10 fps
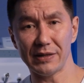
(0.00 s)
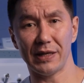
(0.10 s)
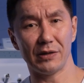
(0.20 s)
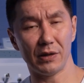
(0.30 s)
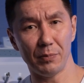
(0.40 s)

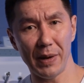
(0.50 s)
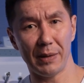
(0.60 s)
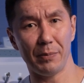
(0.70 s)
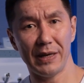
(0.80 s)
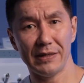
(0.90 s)
teeth on a
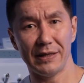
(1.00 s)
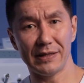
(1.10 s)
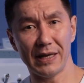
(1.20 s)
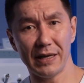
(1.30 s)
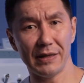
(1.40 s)
planned basis,
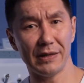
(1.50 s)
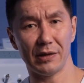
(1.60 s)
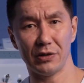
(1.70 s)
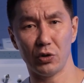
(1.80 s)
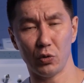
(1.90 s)
that is,
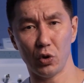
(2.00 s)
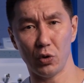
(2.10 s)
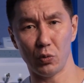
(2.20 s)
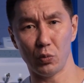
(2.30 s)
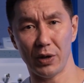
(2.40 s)
the
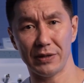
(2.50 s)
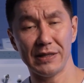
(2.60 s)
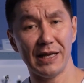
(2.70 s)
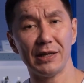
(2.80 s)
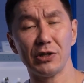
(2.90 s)
so-called
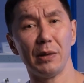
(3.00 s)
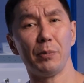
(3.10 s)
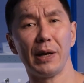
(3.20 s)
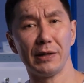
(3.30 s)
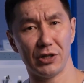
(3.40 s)
one-stage
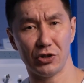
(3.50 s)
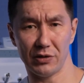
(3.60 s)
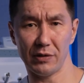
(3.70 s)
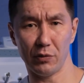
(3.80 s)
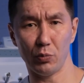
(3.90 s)

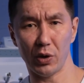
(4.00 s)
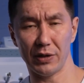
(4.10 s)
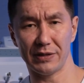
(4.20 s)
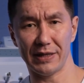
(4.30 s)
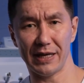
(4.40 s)
implantation. What
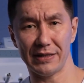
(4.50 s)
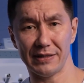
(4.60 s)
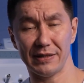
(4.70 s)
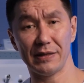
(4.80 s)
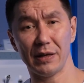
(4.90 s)
is the
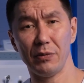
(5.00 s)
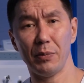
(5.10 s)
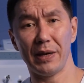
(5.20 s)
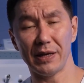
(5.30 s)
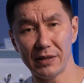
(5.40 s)
essence of
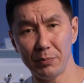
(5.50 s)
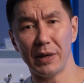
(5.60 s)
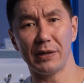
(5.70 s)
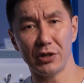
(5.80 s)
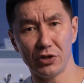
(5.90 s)
immediate
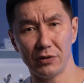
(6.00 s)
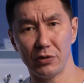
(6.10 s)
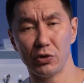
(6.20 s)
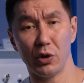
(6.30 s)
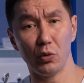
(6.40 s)
implantation?
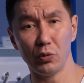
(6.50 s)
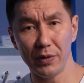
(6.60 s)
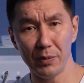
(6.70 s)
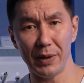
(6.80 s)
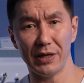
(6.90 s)
So,
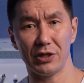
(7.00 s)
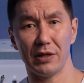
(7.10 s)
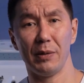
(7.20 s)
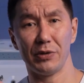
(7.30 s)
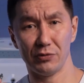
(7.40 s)
the patient
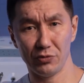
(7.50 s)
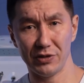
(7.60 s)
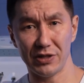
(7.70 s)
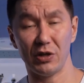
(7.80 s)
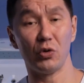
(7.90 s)
comes in for a
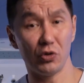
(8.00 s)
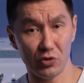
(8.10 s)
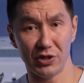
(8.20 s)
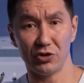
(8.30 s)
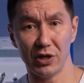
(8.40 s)
scheduled
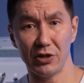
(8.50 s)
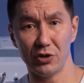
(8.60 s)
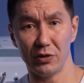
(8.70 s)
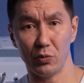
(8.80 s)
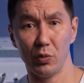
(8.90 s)
tooth
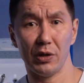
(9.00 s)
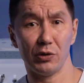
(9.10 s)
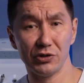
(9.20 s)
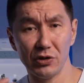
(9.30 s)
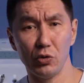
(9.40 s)
extraction, whether
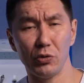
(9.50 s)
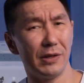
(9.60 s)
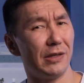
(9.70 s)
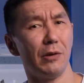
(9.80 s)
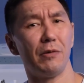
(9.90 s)
it's the tooth
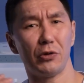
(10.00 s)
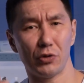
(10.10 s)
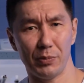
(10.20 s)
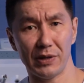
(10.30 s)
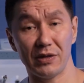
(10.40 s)
itself, its
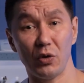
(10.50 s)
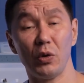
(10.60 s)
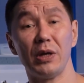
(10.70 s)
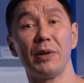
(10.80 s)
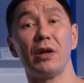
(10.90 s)
remnants,
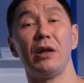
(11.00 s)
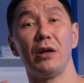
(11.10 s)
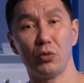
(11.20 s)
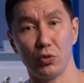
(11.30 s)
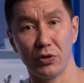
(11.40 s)
or even just
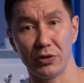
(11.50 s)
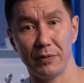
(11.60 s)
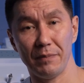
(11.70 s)
the roots.